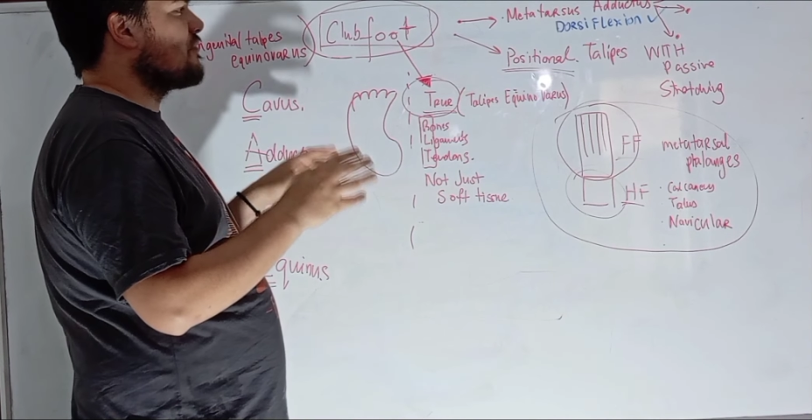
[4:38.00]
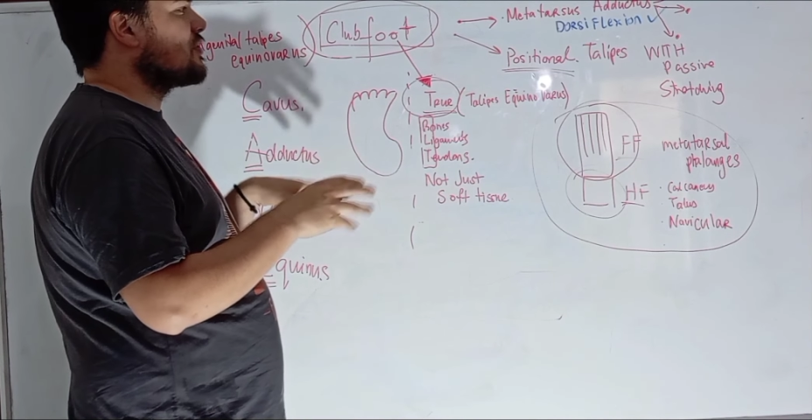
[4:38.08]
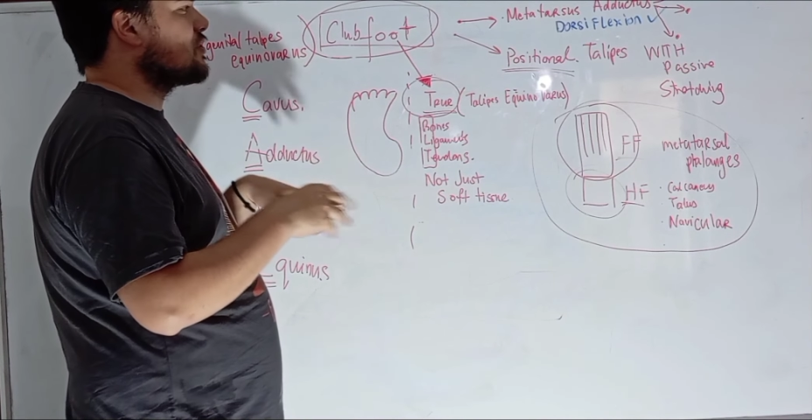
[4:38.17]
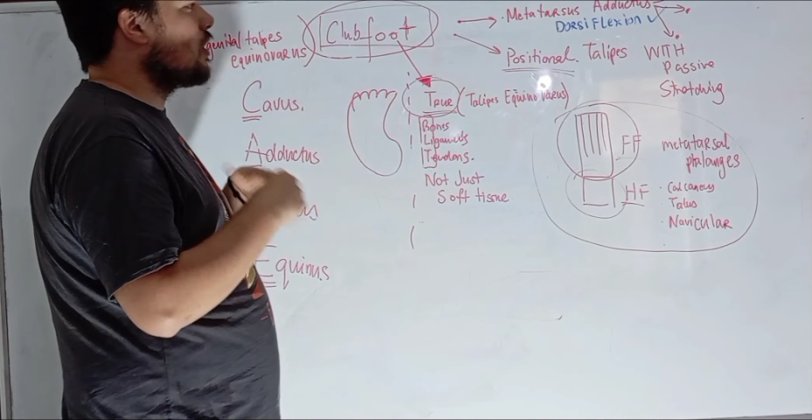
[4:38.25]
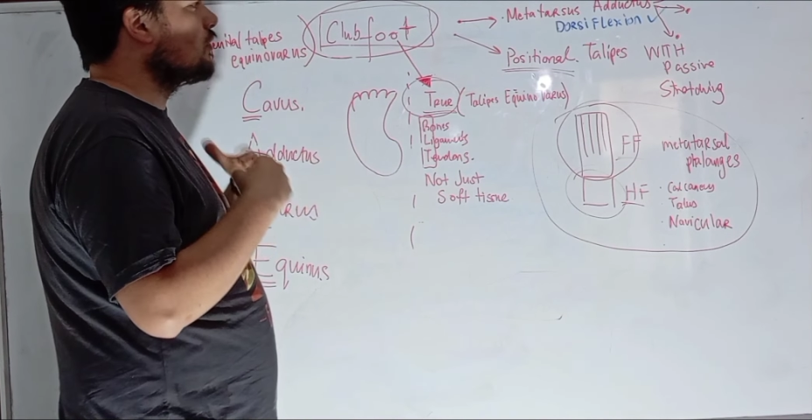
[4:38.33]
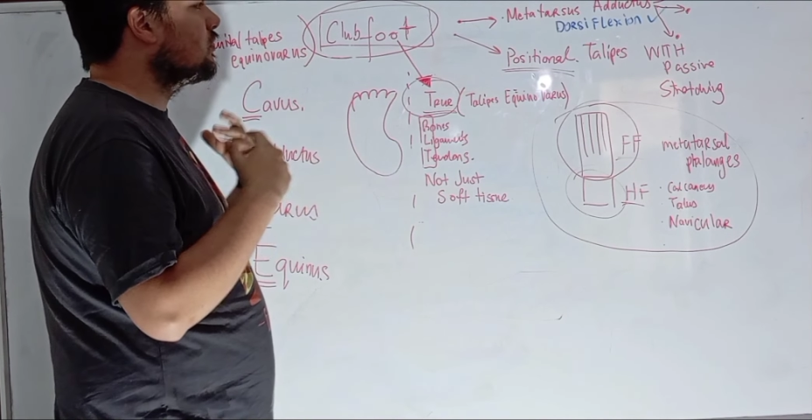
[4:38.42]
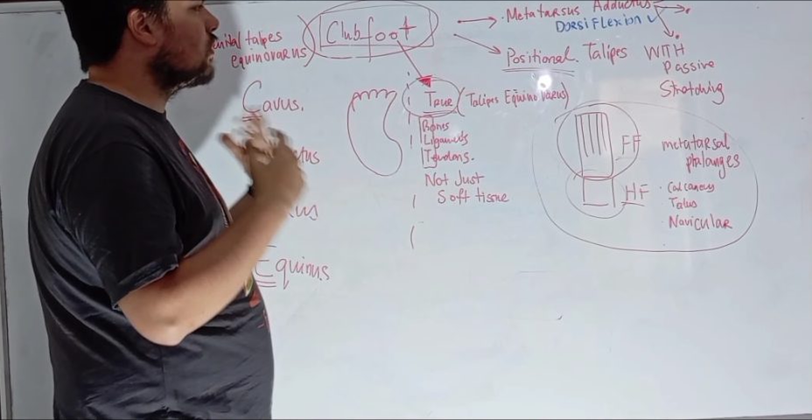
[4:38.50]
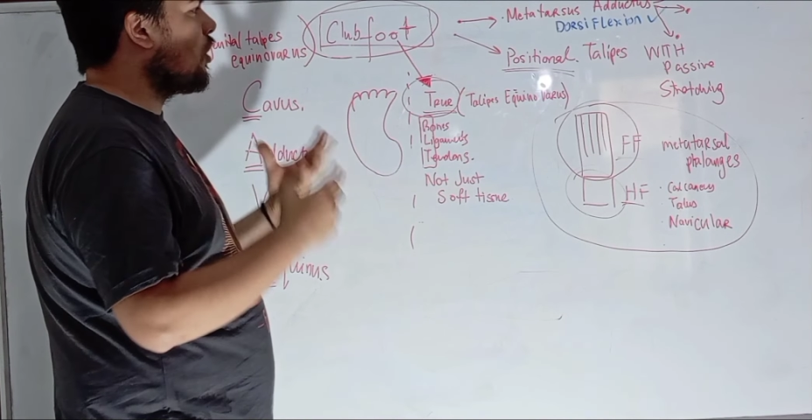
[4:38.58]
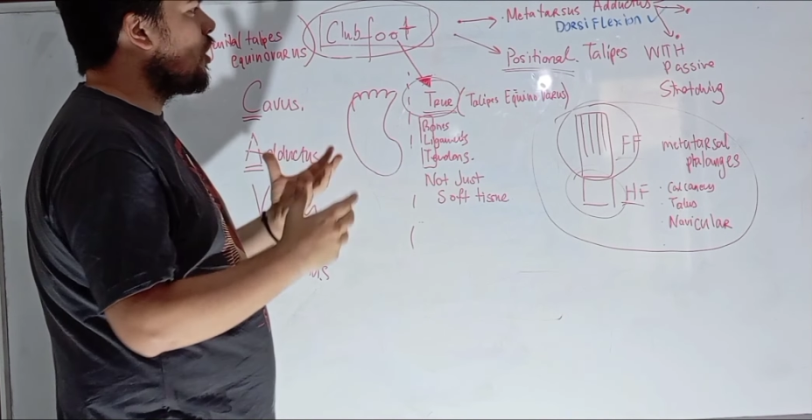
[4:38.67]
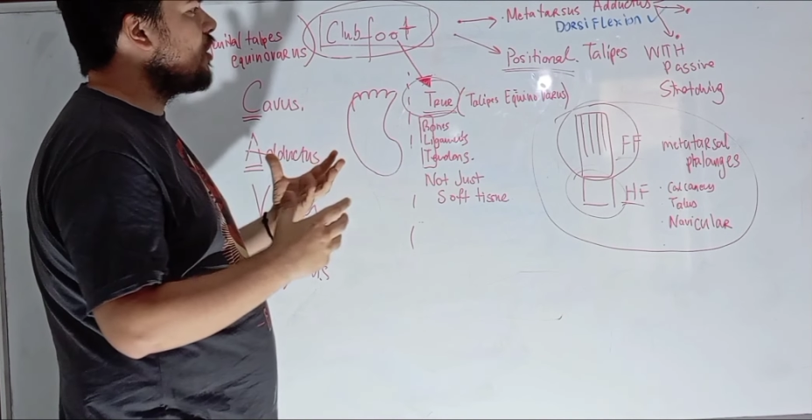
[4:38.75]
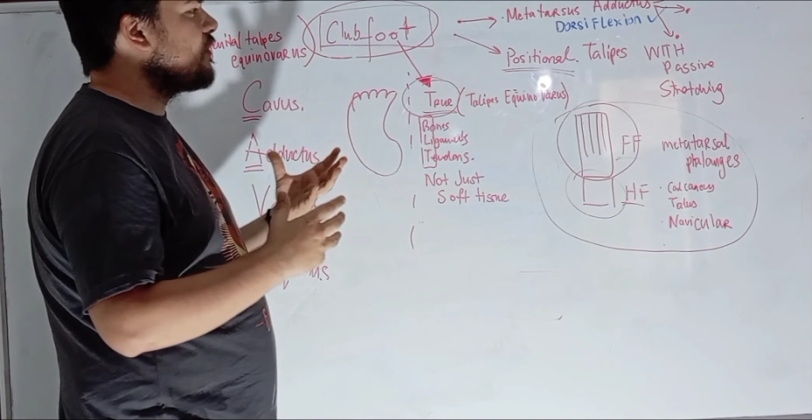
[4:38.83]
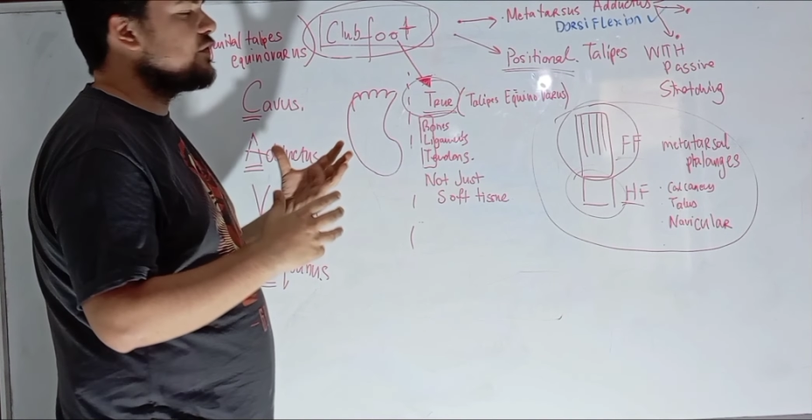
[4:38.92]
result
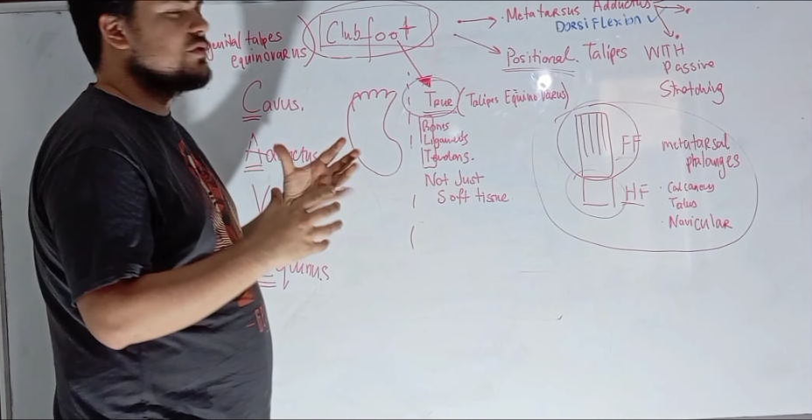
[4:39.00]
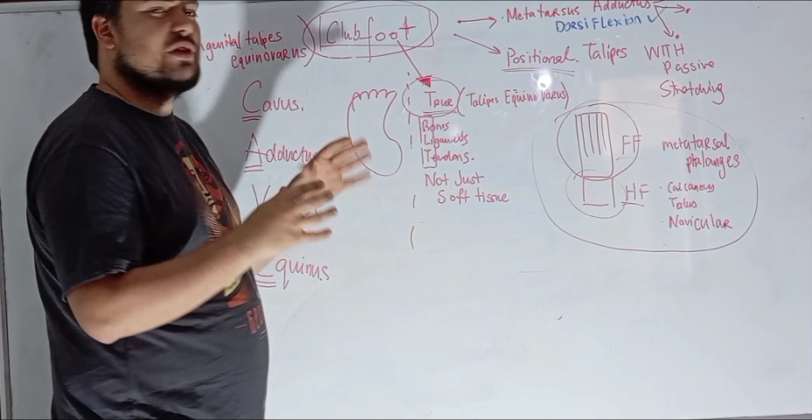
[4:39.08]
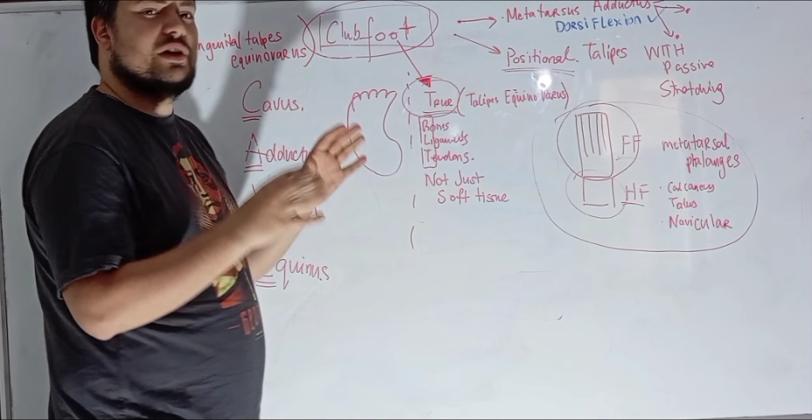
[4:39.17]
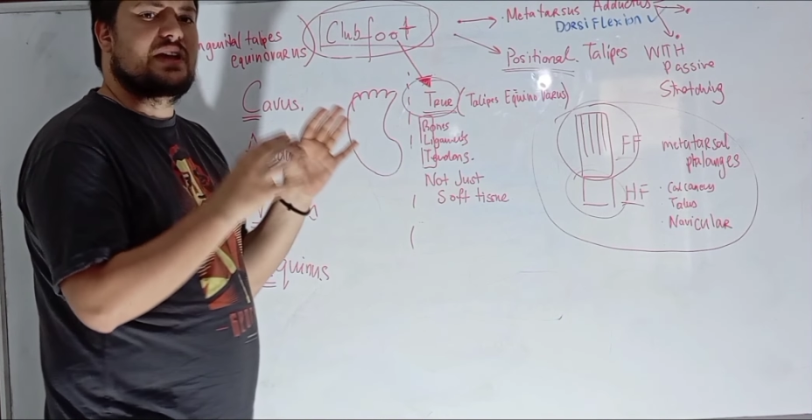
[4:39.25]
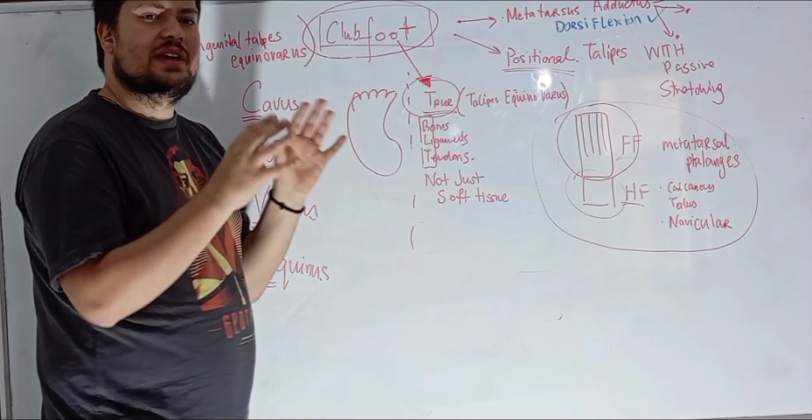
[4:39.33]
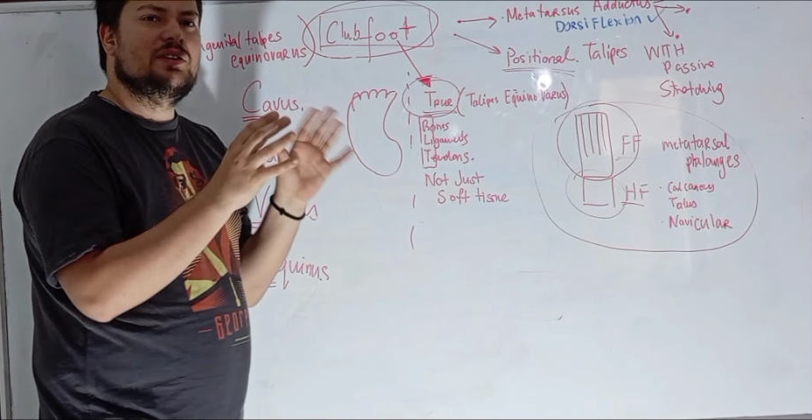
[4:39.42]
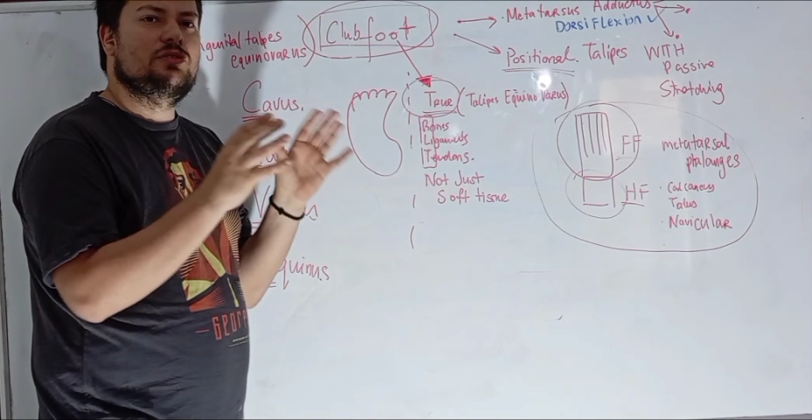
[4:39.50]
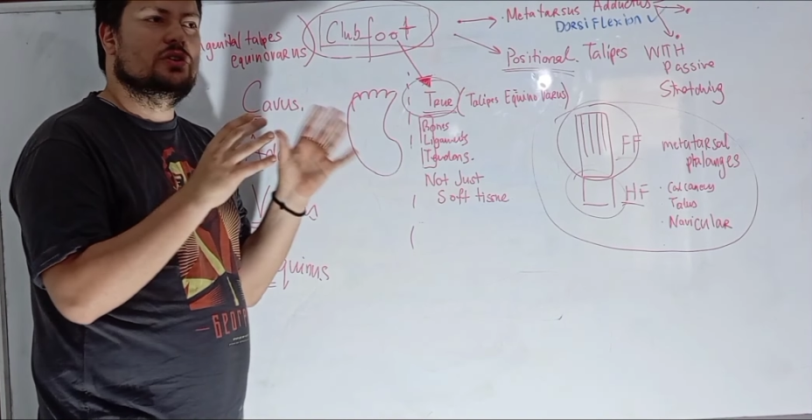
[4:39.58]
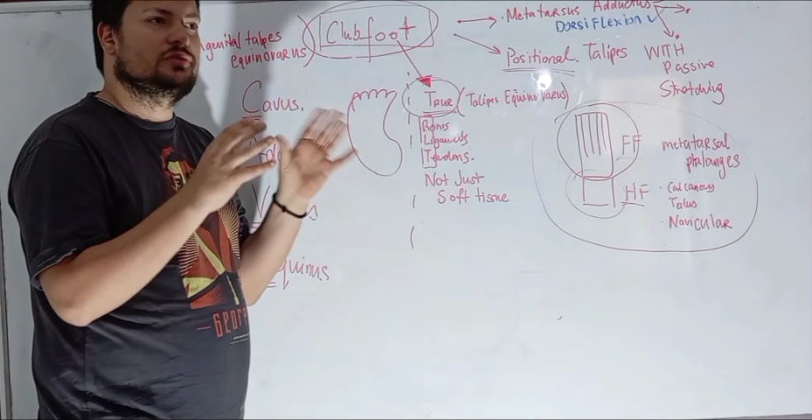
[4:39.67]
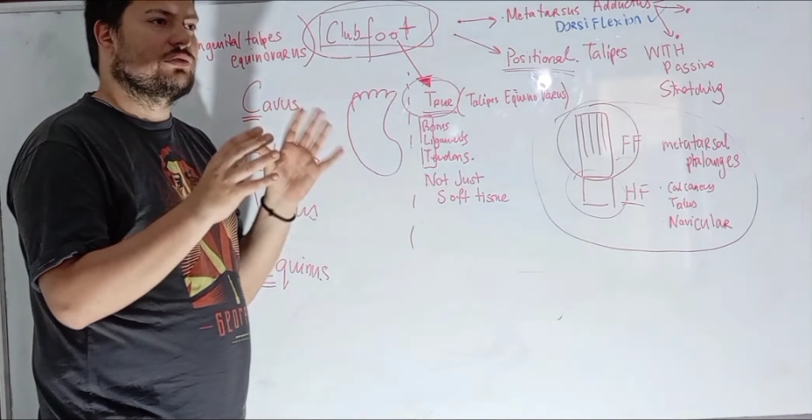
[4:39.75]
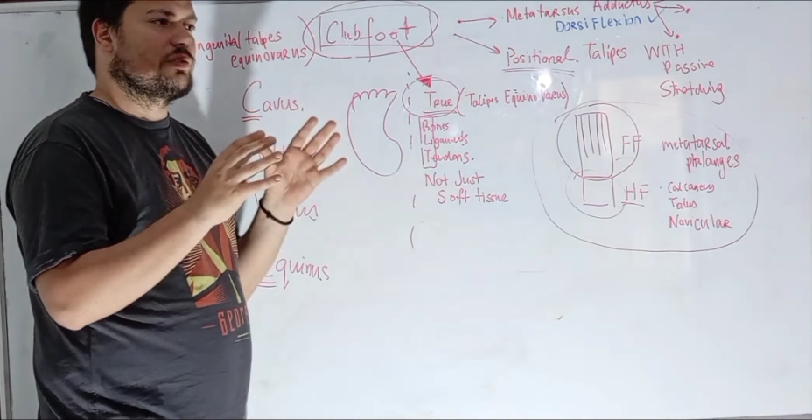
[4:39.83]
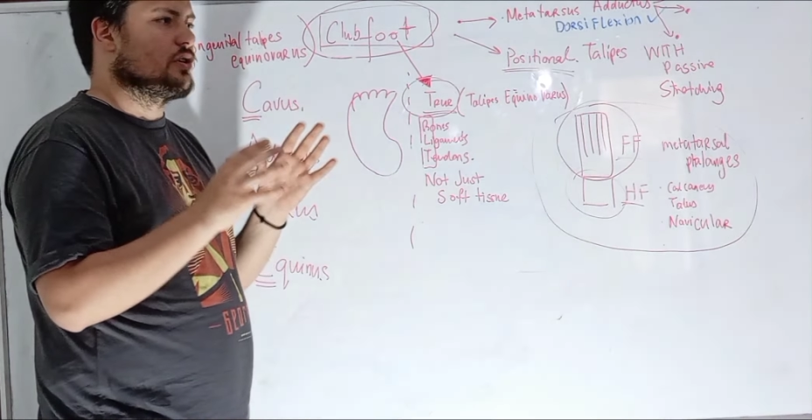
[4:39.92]
of the in
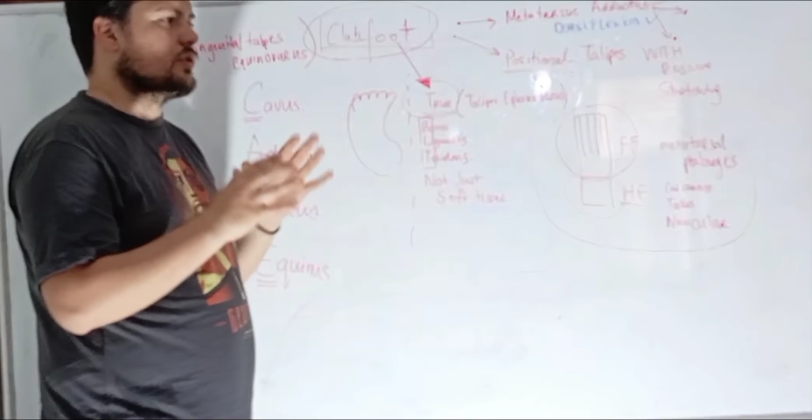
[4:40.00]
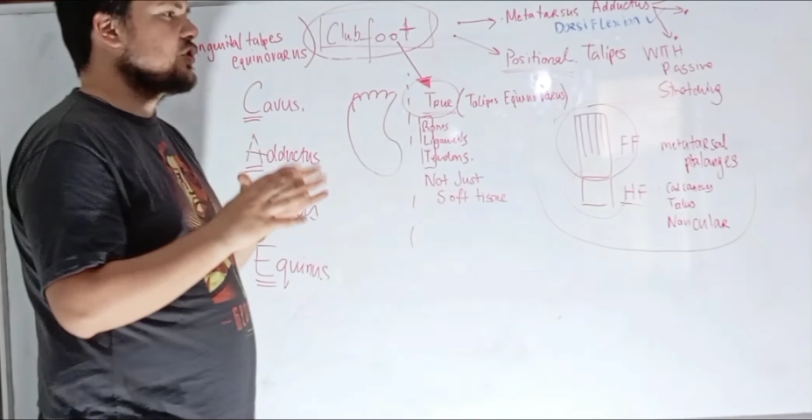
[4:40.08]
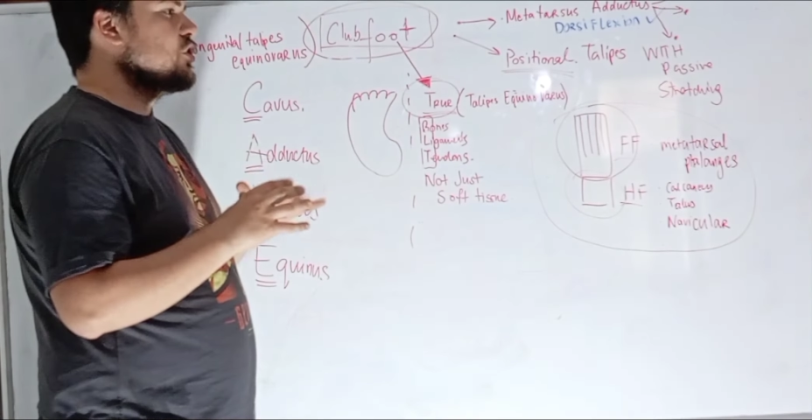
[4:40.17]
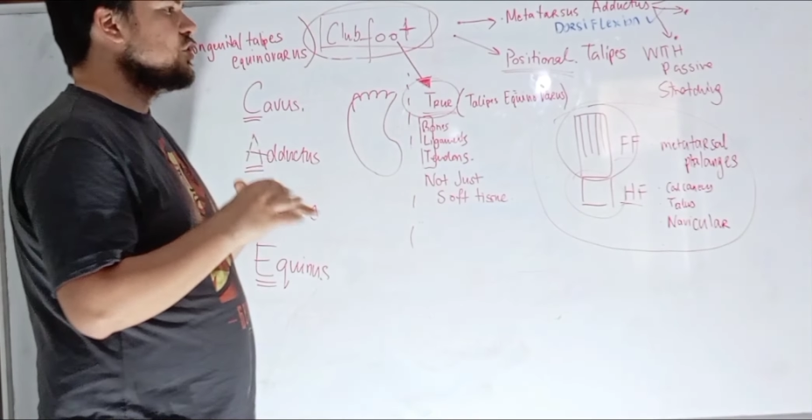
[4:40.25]
utero.